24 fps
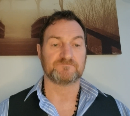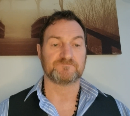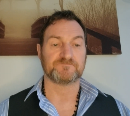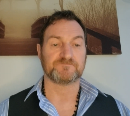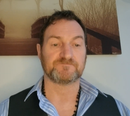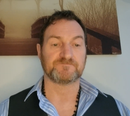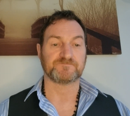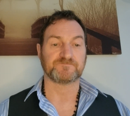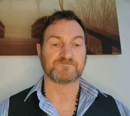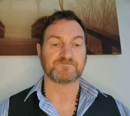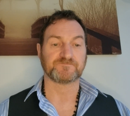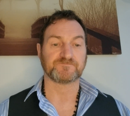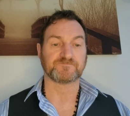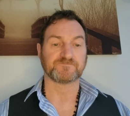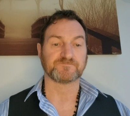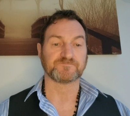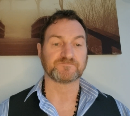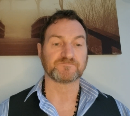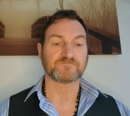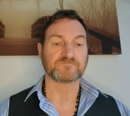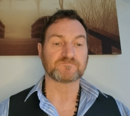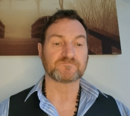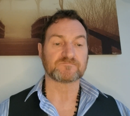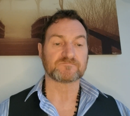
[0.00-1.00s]

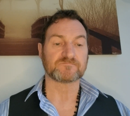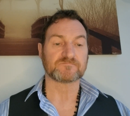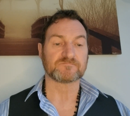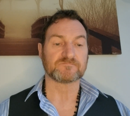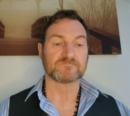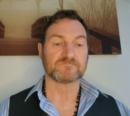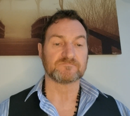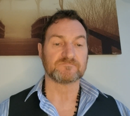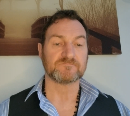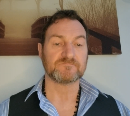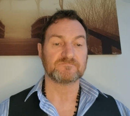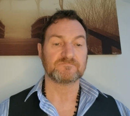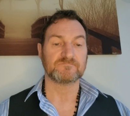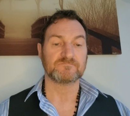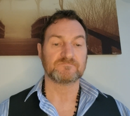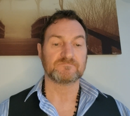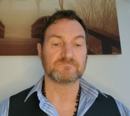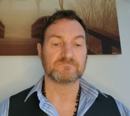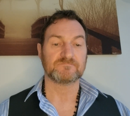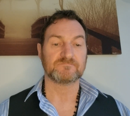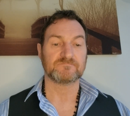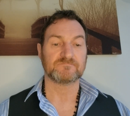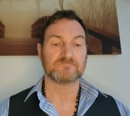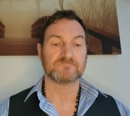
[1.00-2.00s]

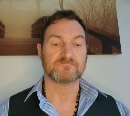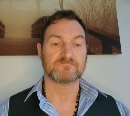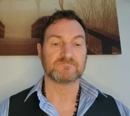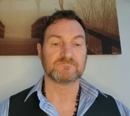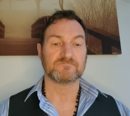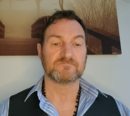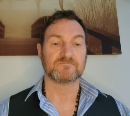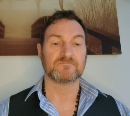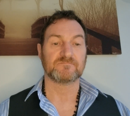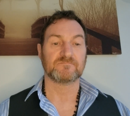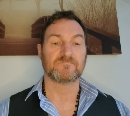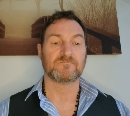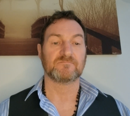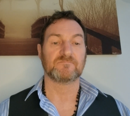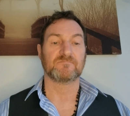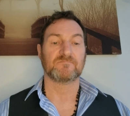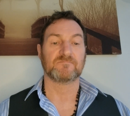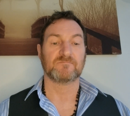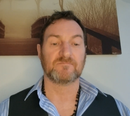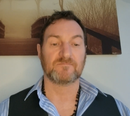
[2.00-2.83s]
(no one is talking)